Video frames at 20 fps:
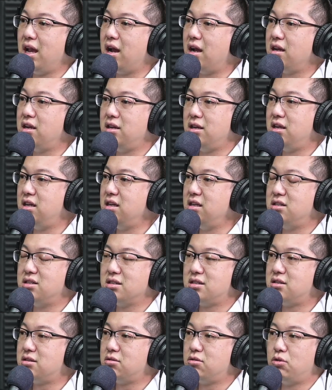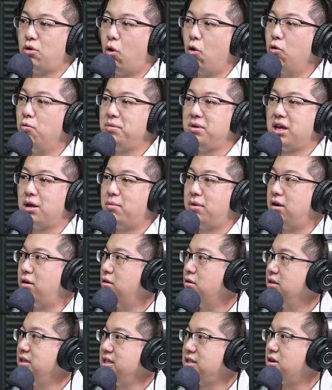he just told me about
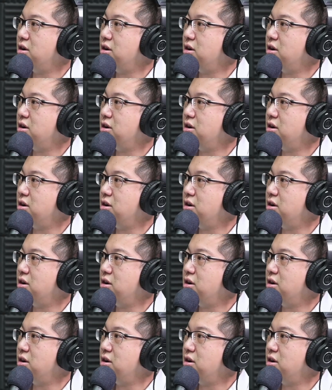all these